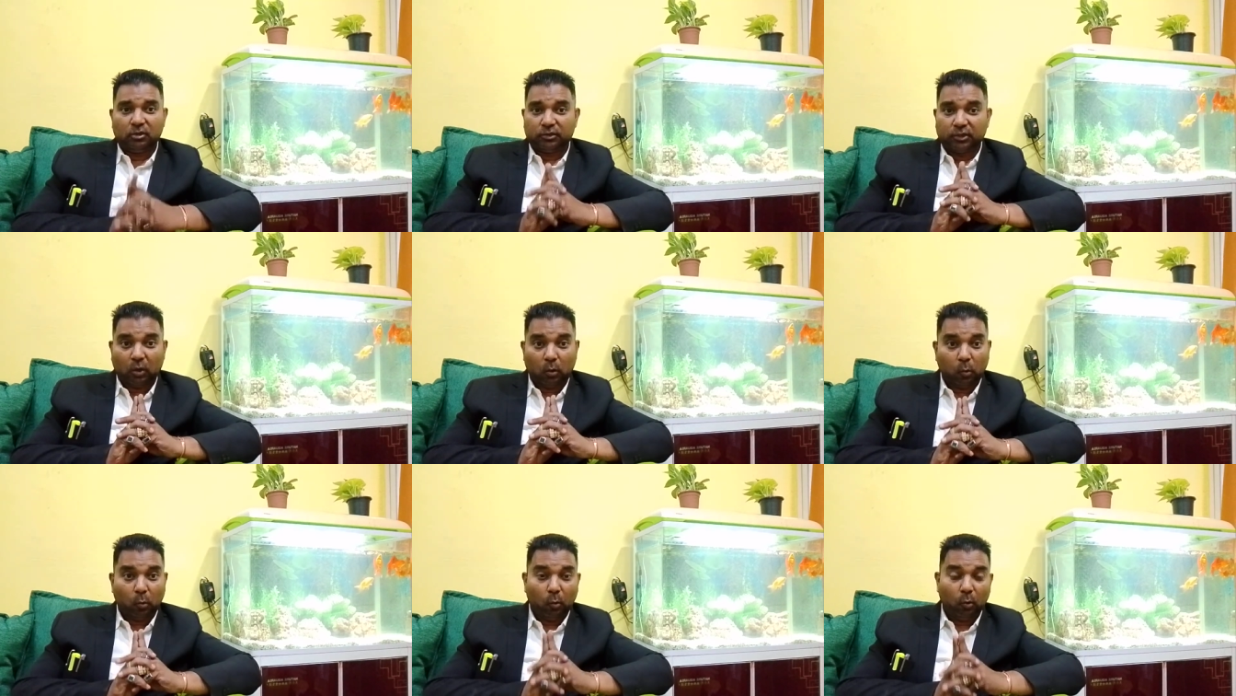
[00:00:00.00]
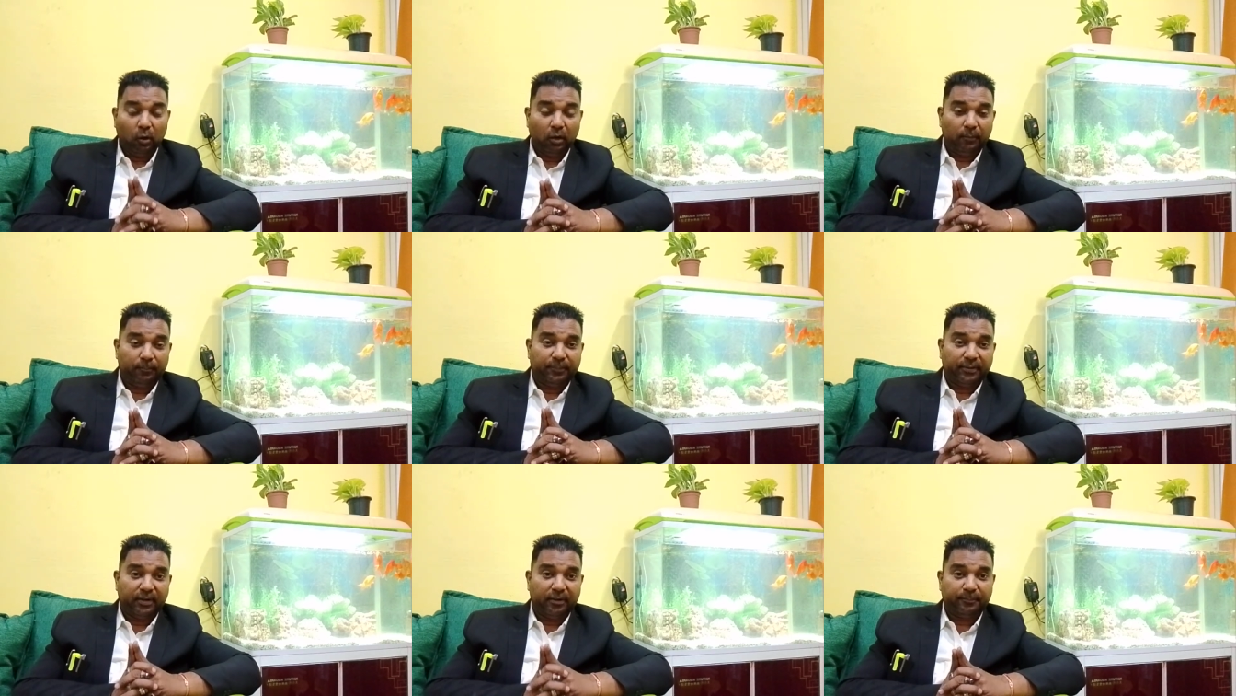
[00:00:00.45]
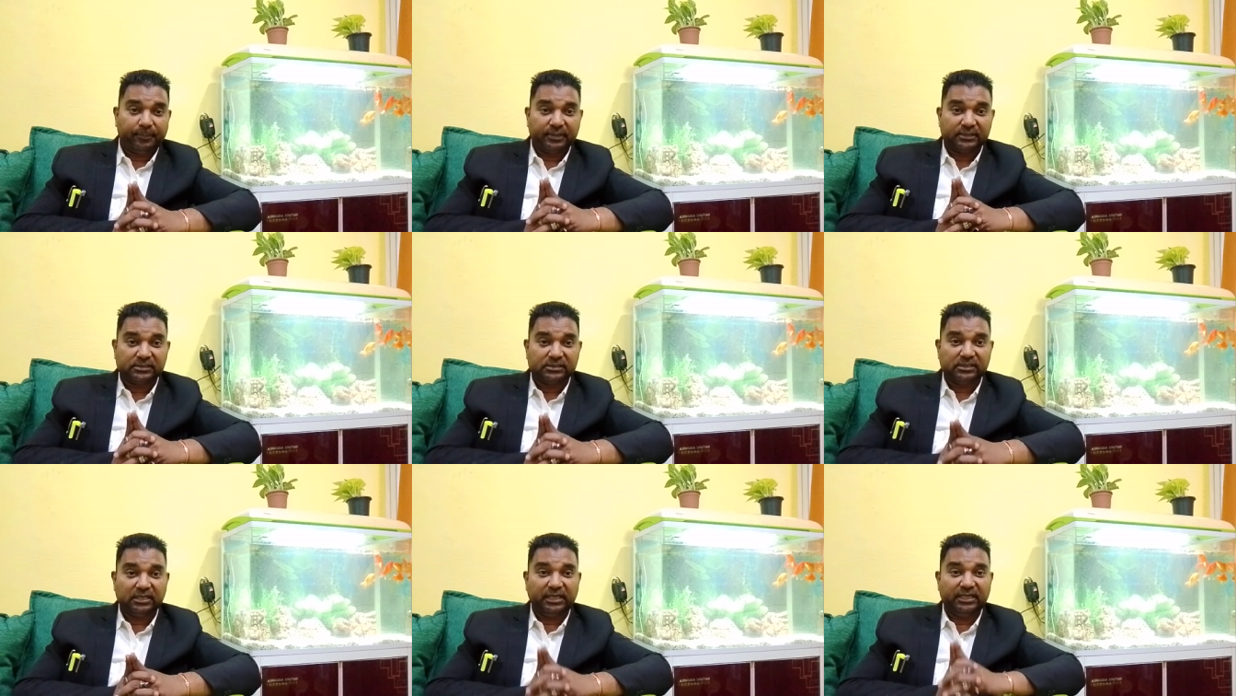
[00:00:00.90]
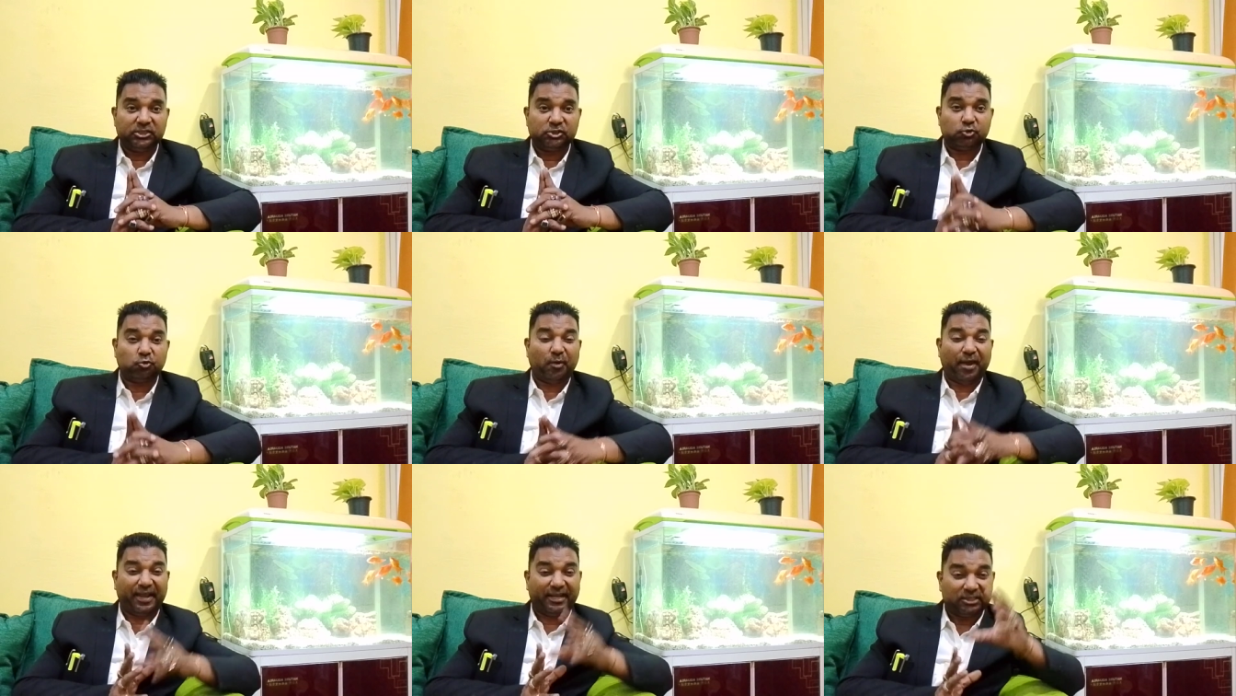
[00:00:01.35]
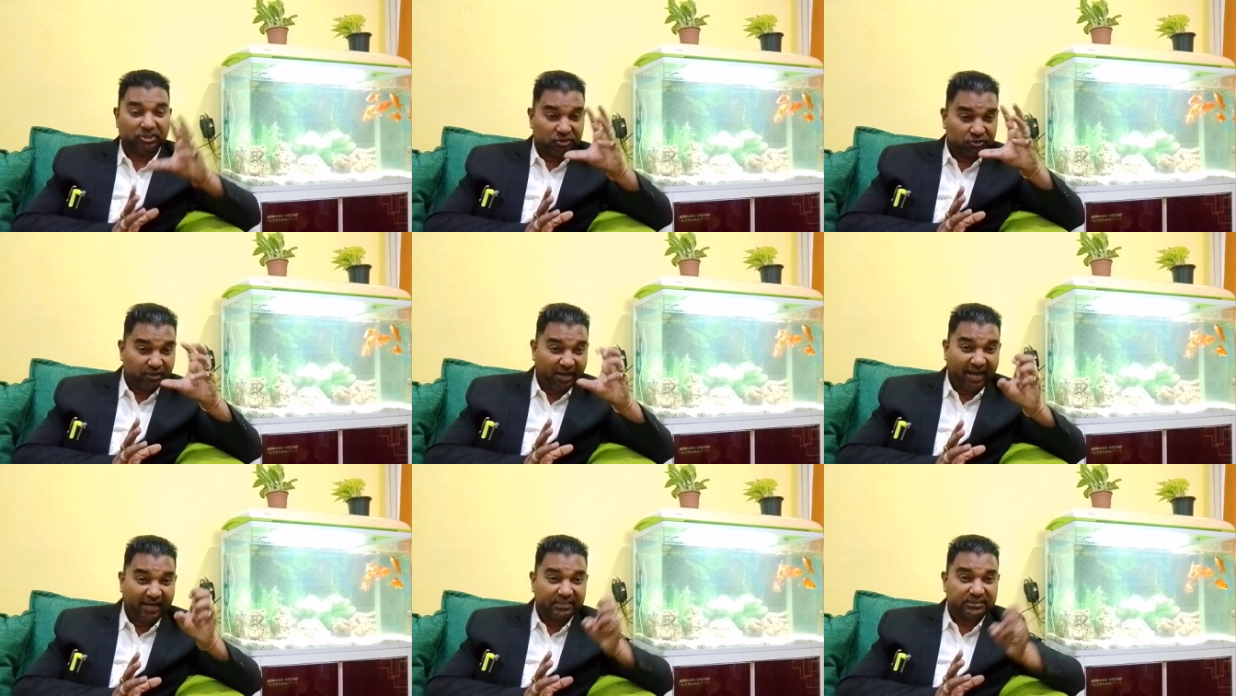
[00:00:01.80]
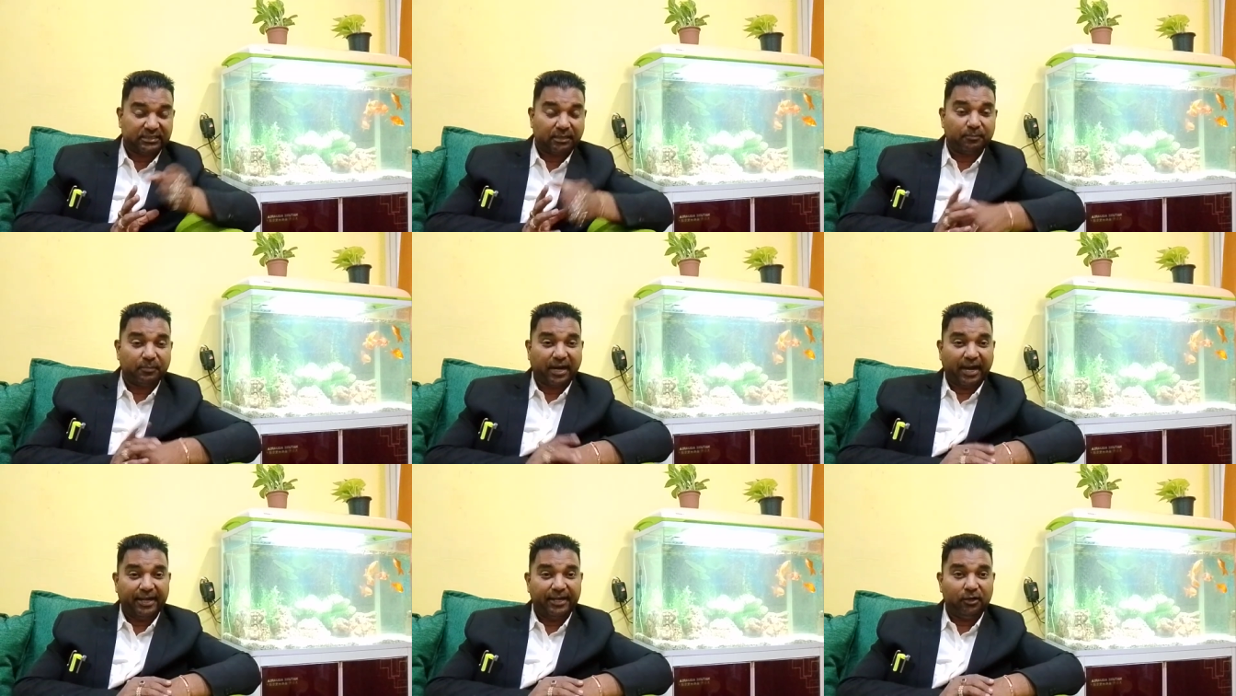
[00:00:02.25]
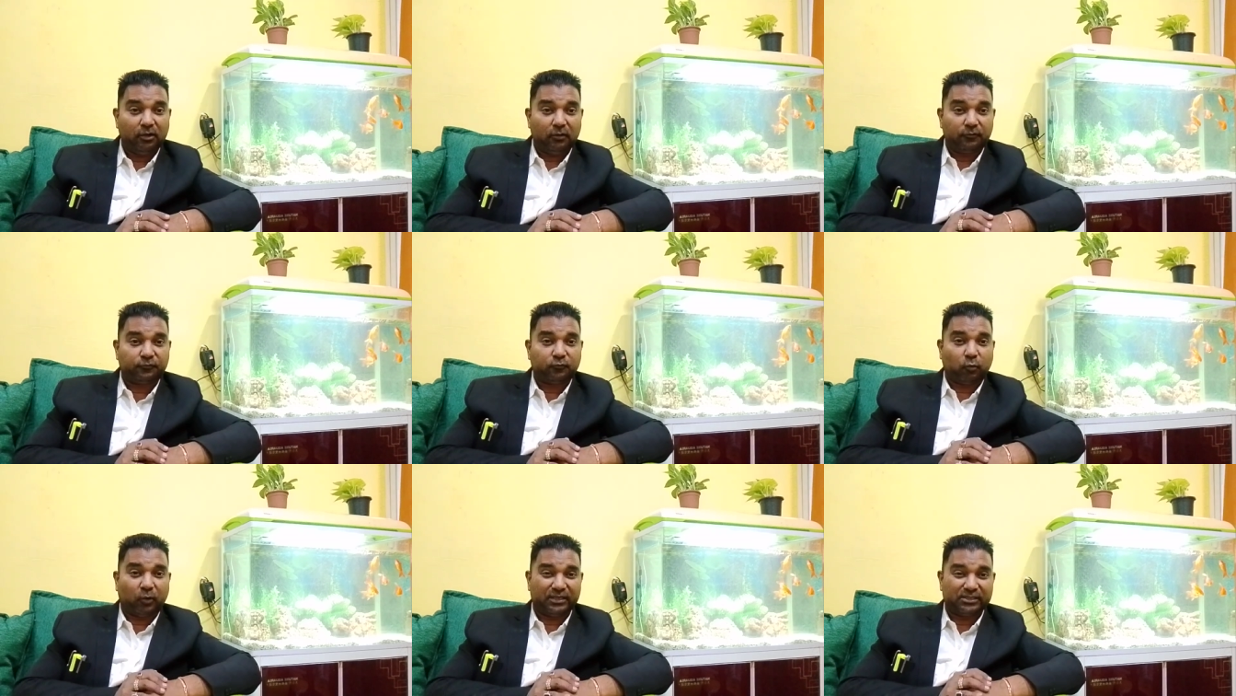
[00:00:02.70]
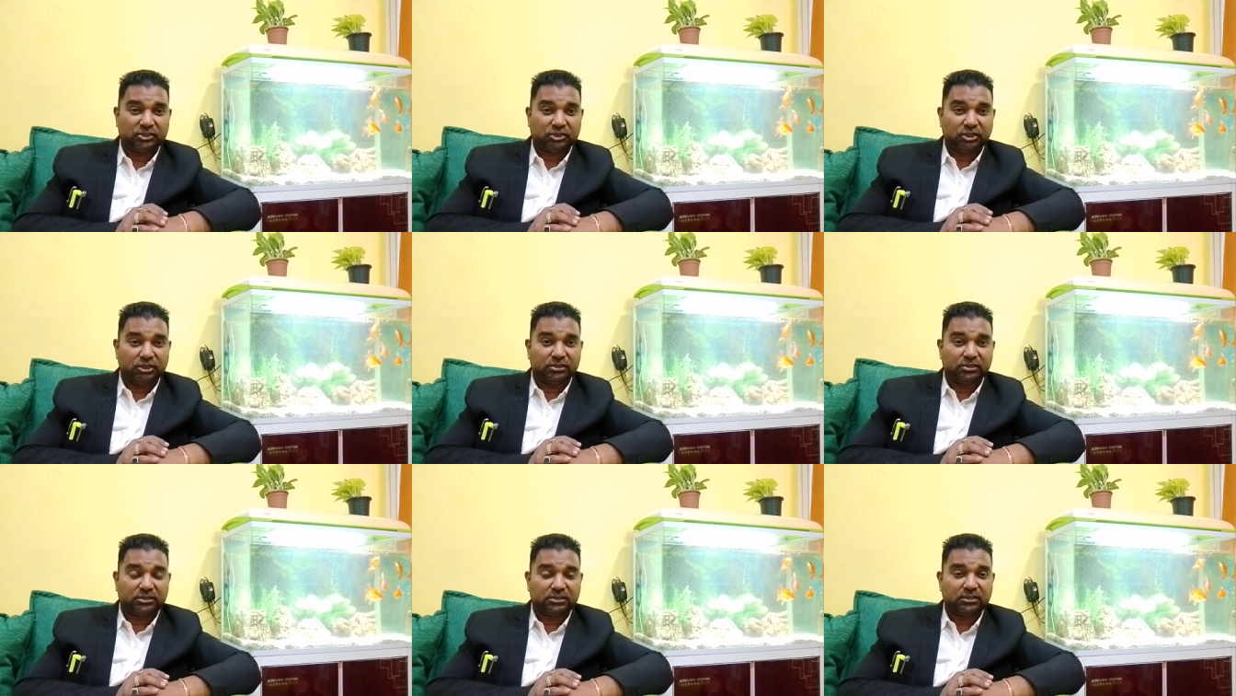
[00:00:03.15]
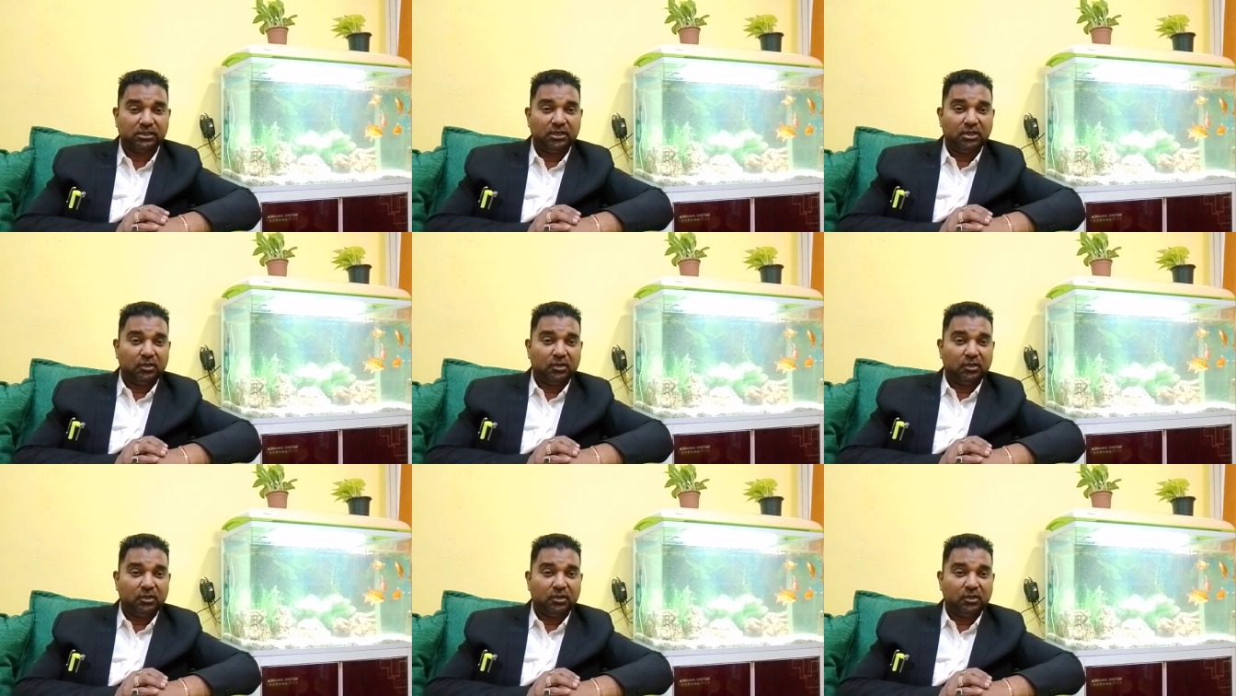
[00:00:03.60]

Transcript: the whole purpose is to extract some kind of questions